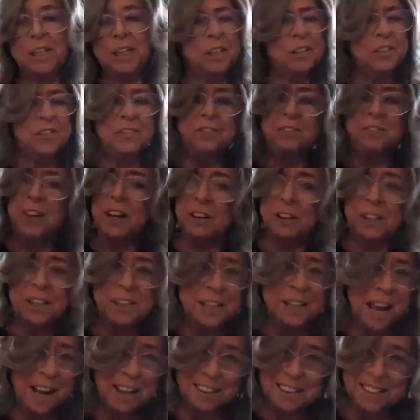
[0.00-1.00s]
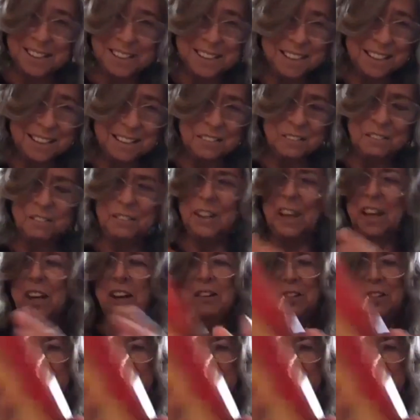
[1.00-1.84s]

He's very talented, very